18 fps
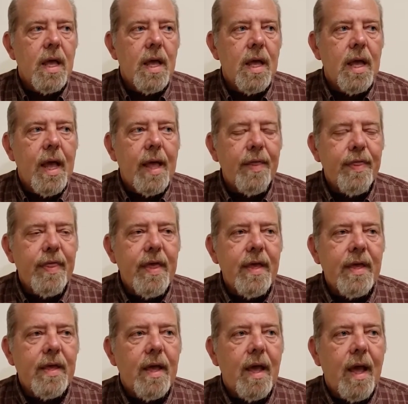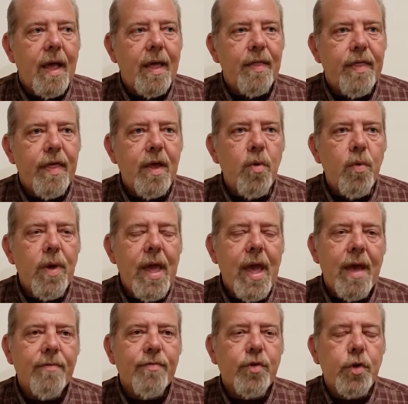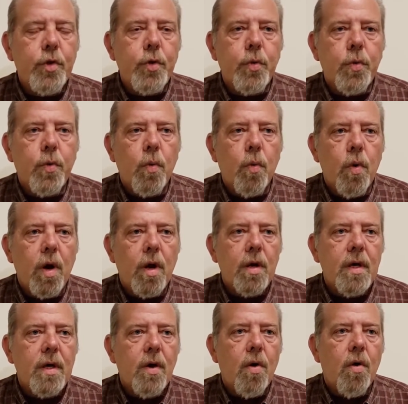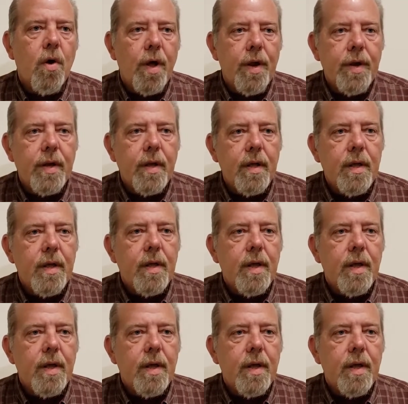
I think we have to work on